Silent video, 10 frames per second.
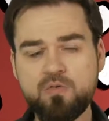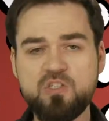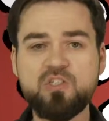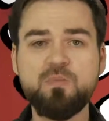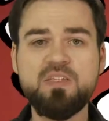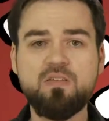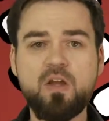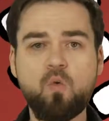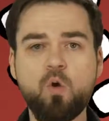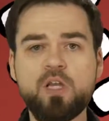It just means that
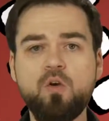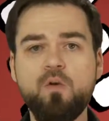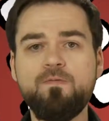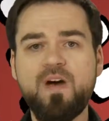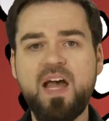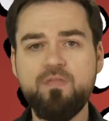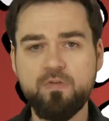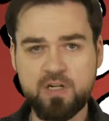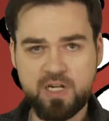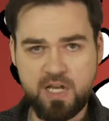they're working on 5
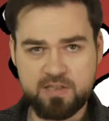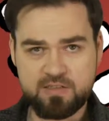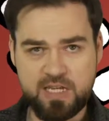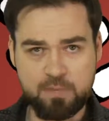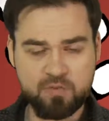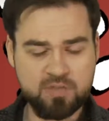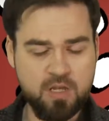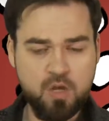different concepts.